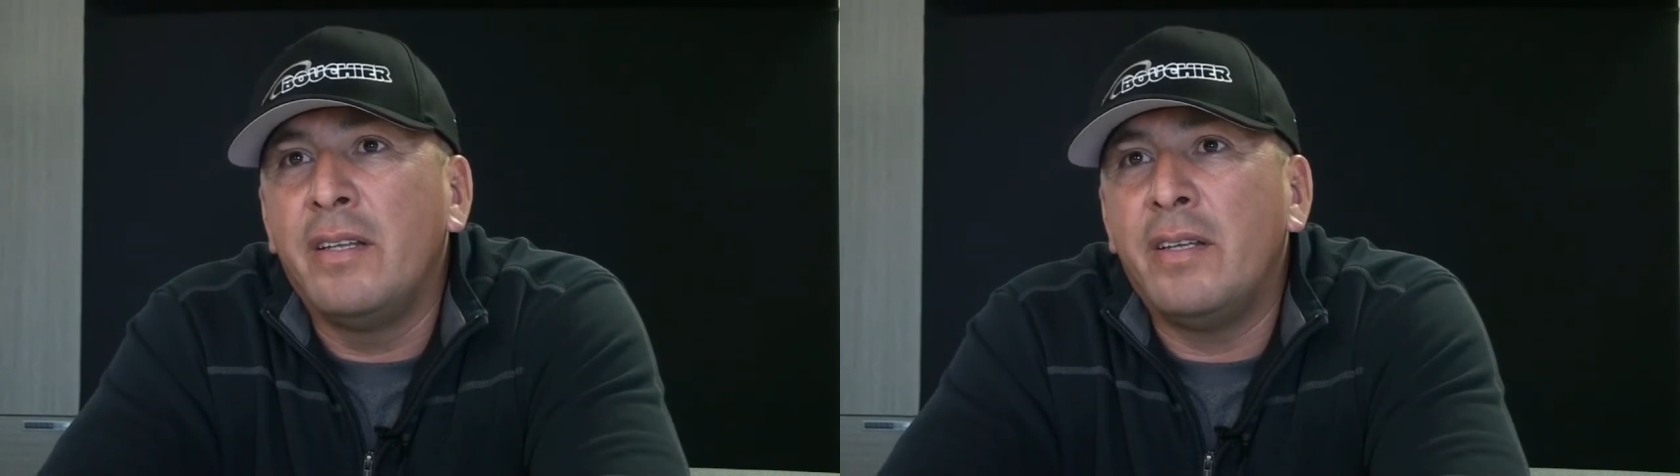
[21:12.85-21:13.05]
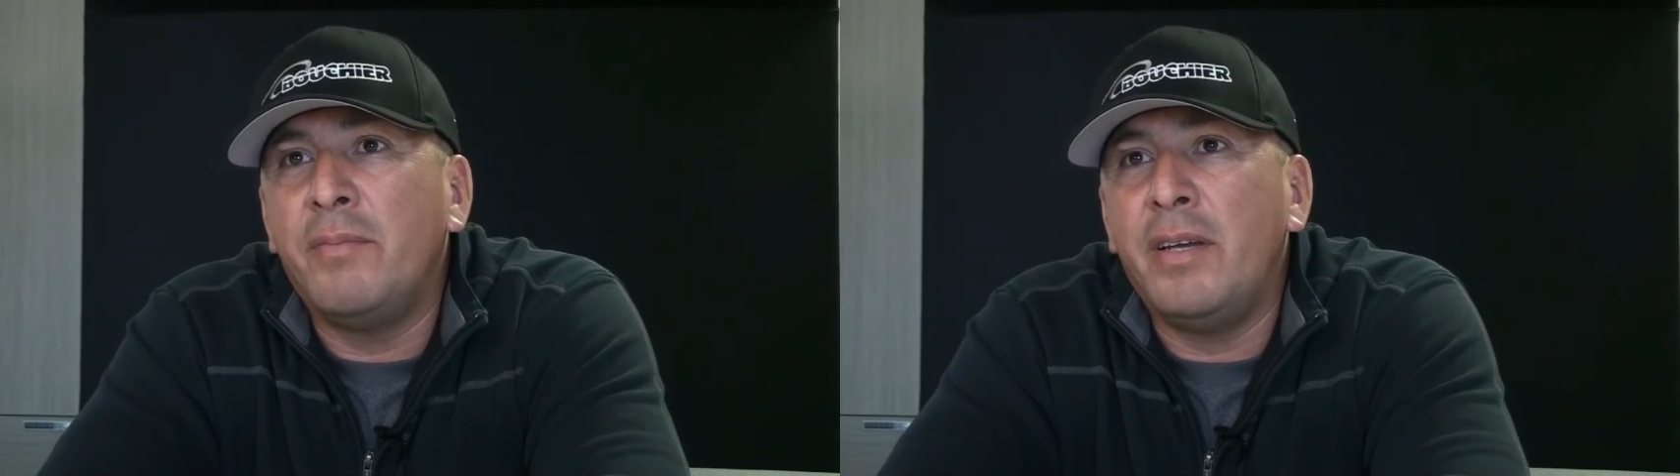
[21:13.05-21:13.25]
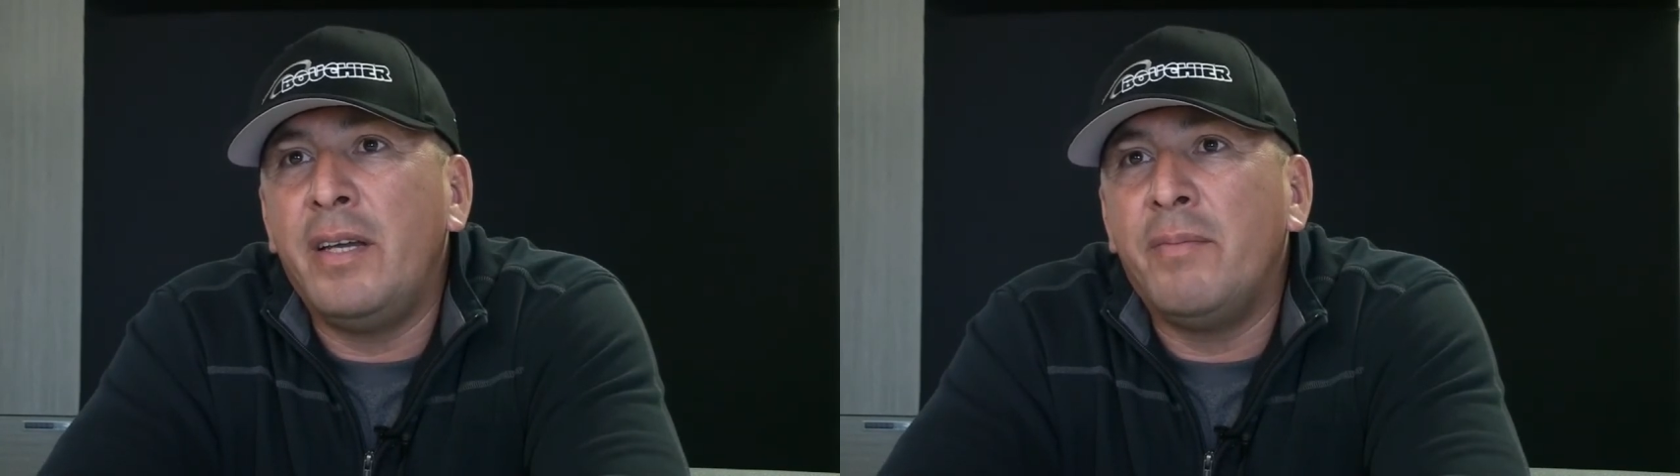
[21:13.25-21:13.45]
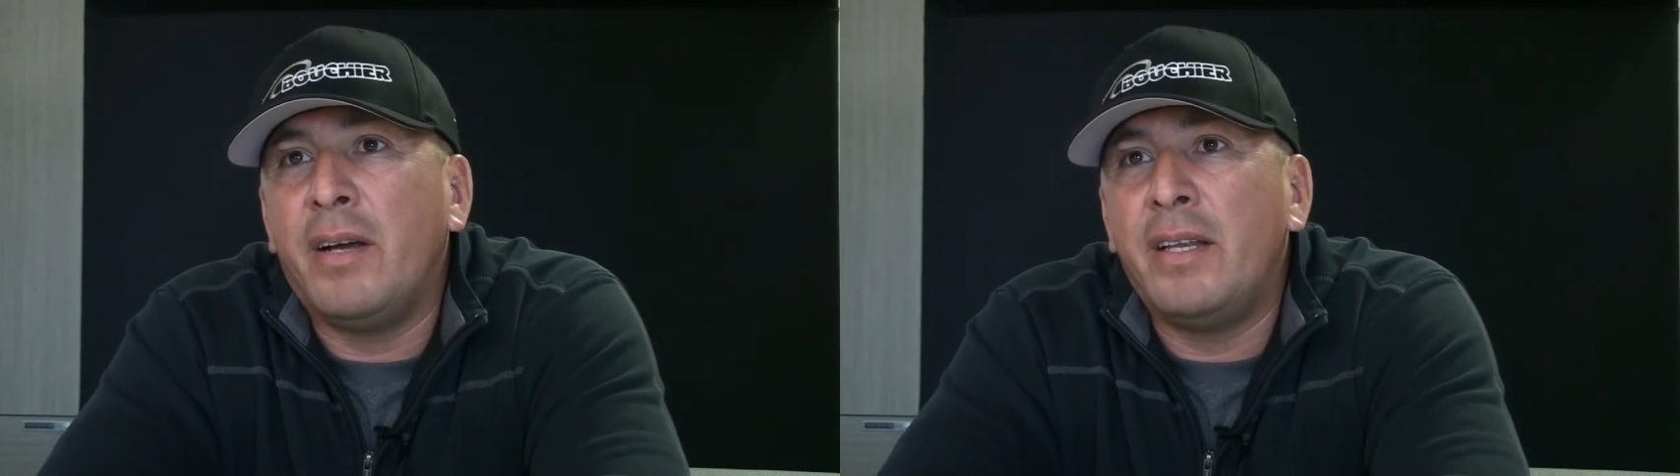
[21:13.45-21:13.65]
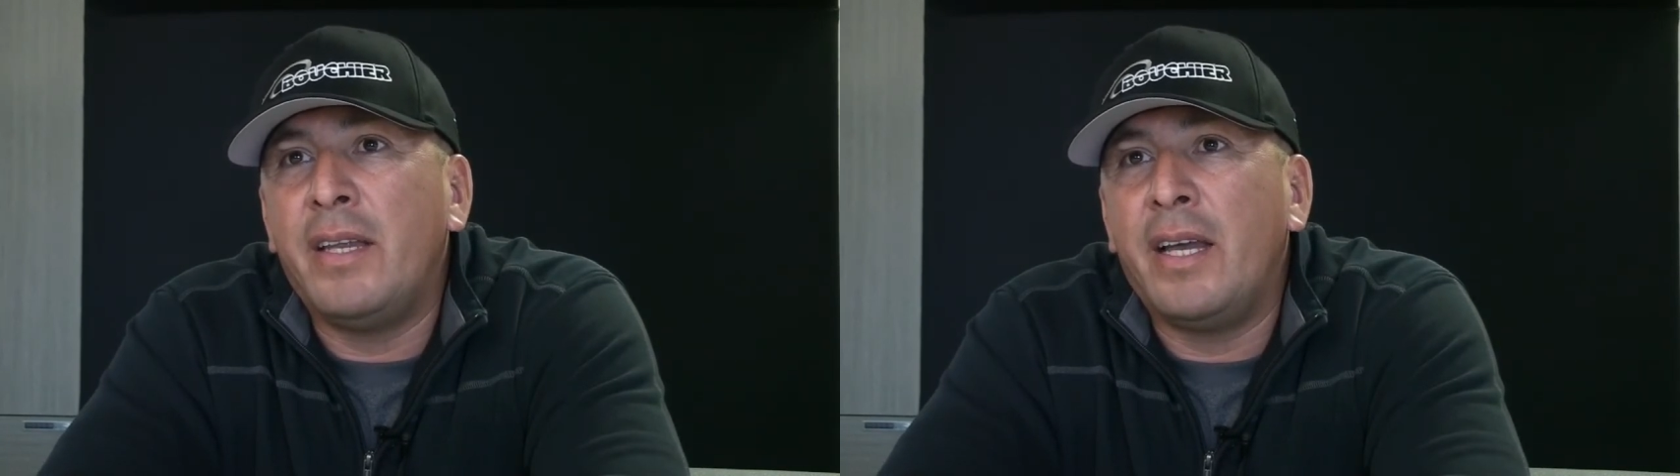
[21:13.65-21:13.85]
To me,
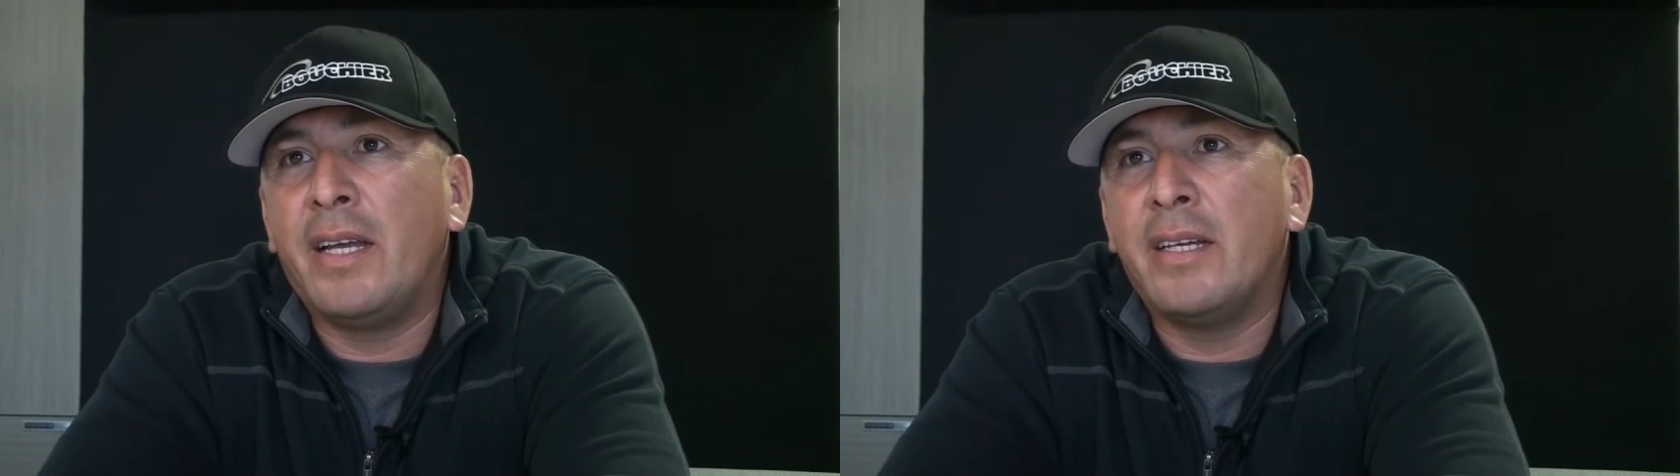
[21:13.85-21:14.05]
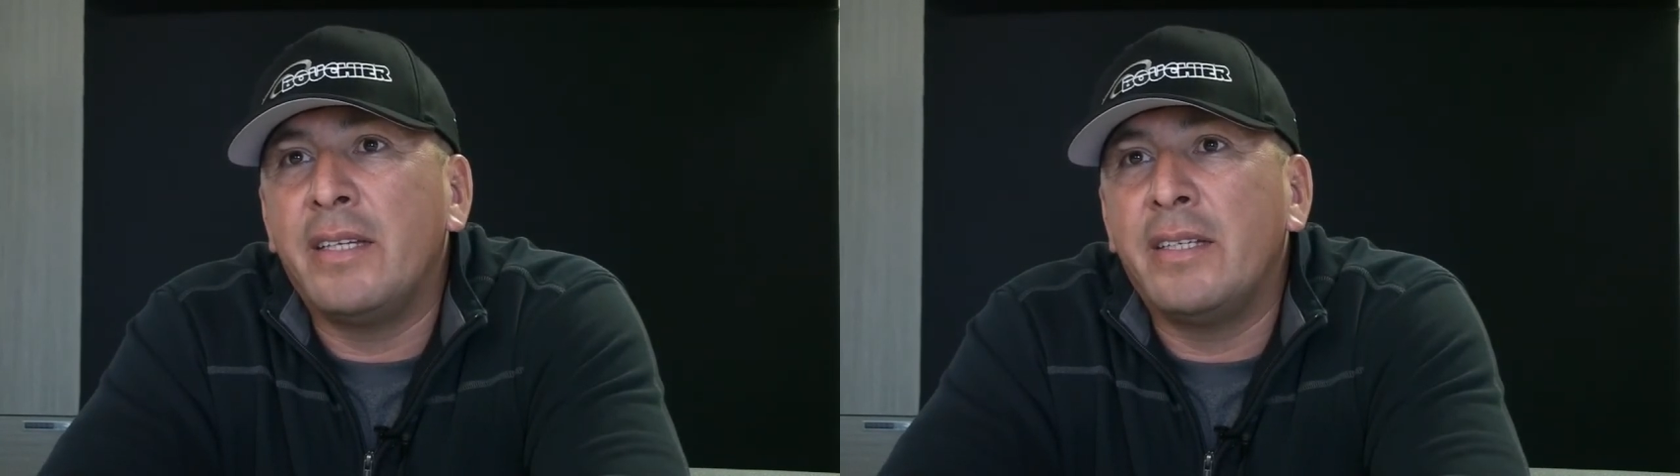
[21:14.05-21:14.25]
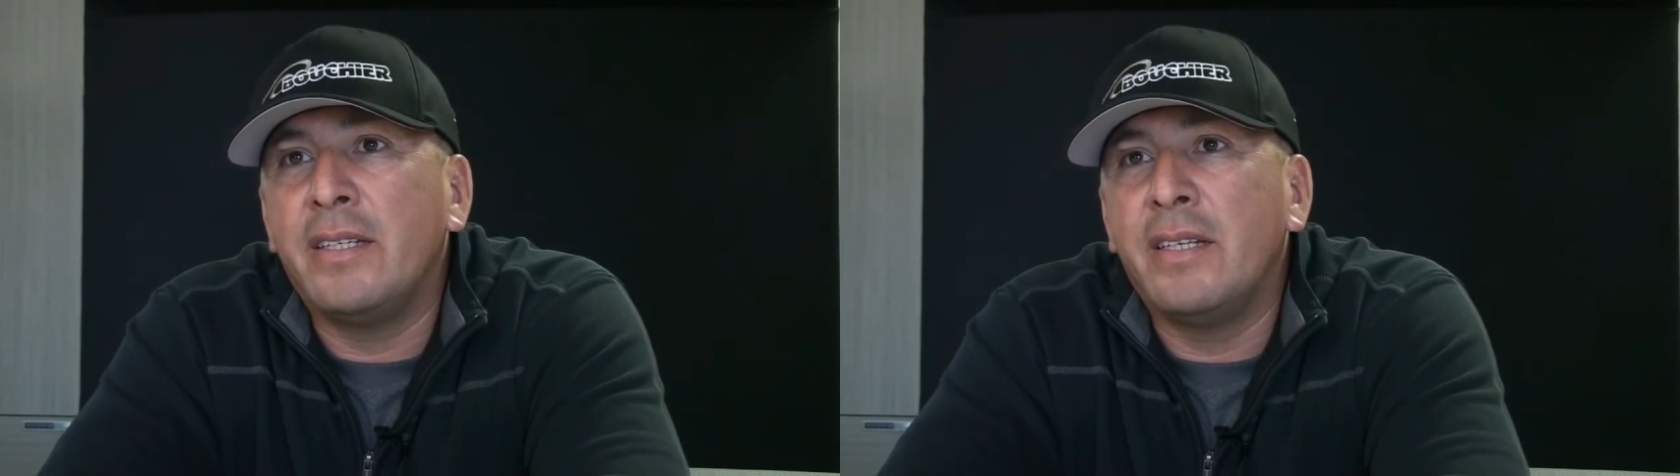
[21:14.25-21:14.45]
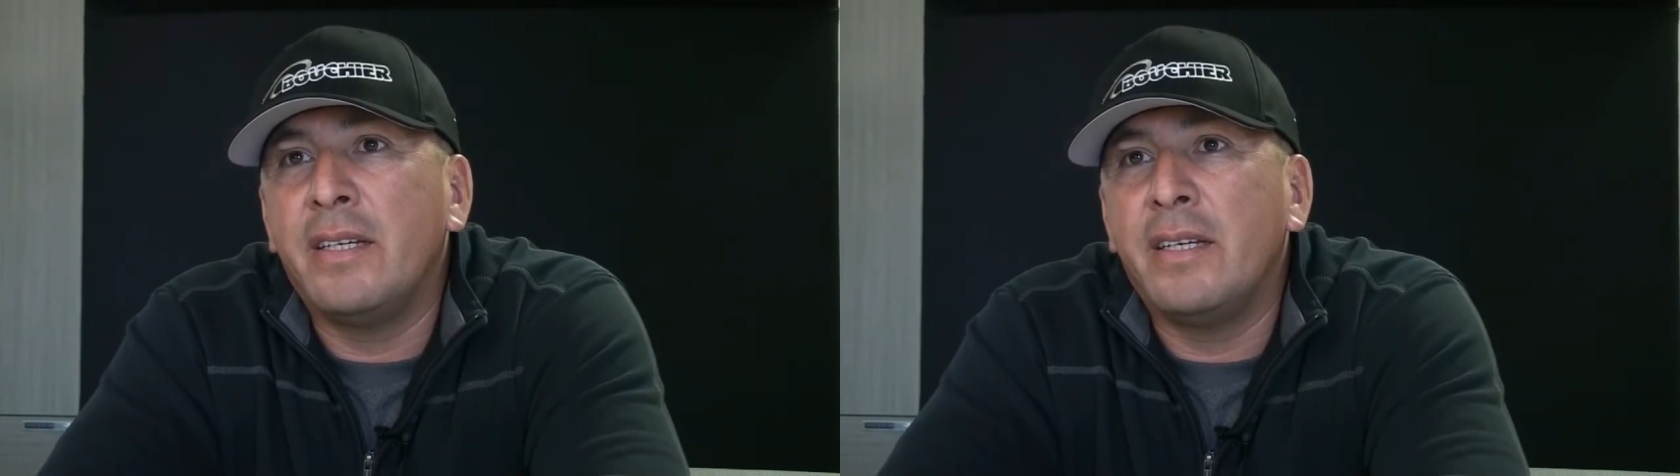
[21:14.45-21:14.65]
my take is